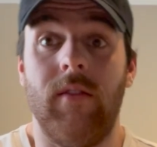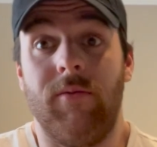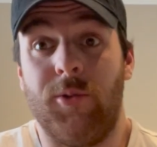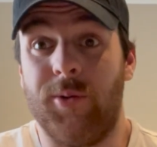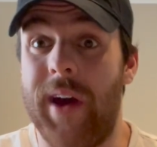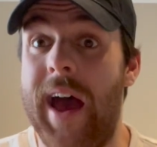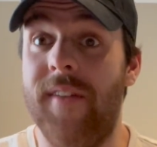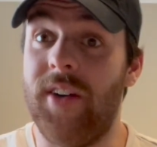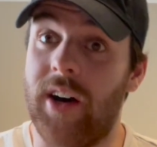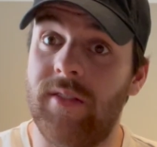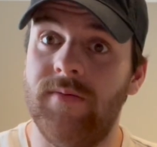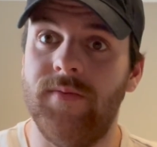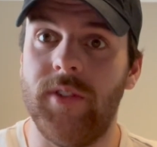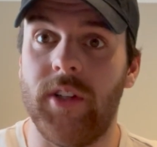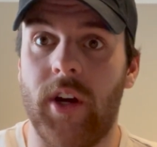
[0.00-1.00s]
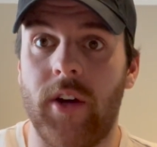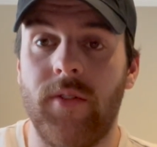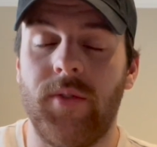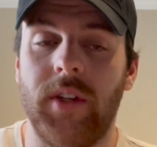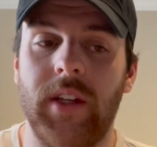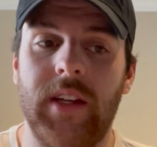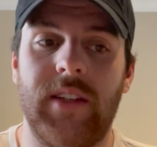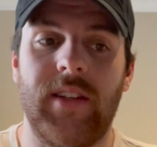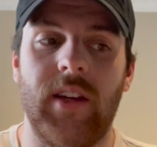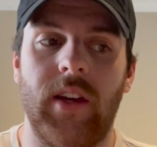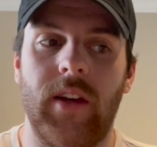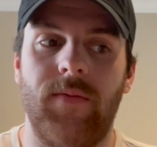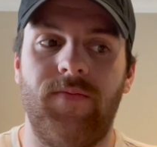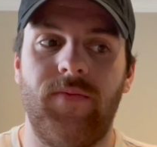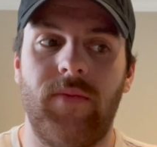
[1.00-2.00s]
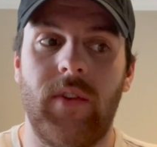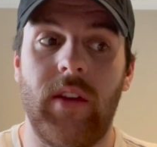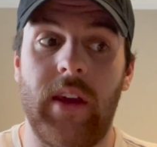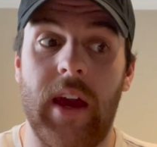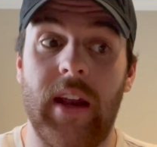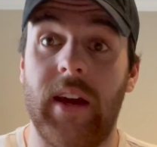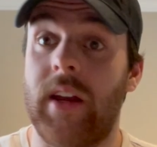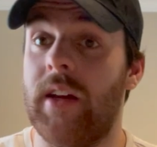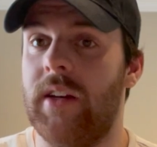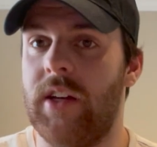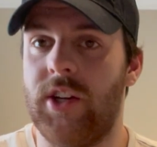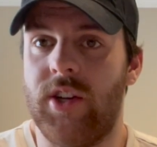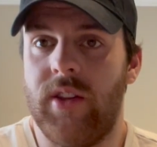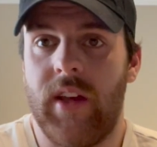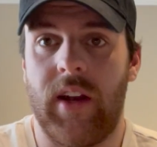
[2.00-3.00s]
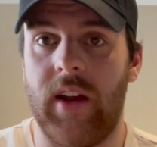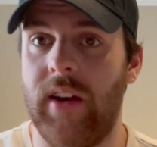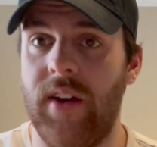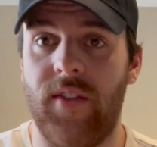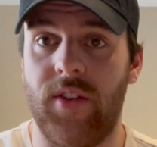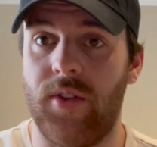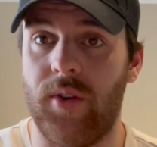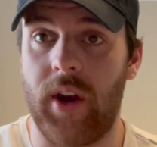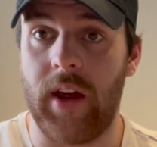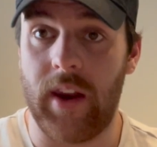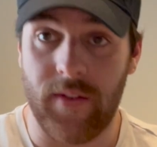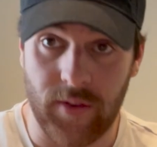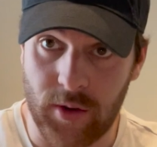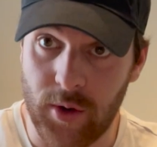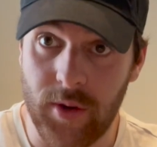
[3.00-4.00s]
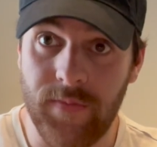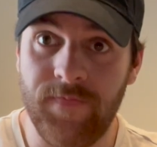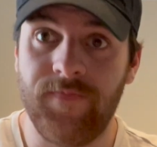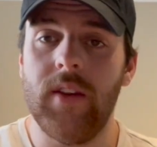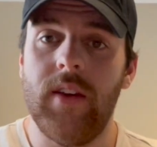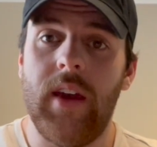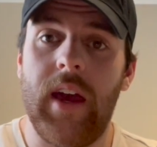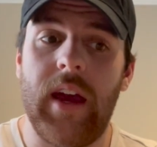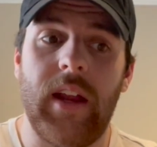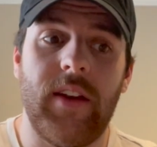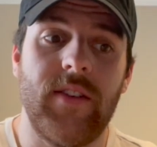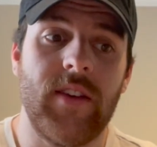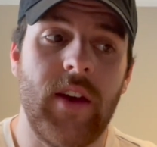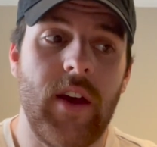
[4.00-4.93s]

well, ever, you know, really to get a condition that I never thought I'd ever could. And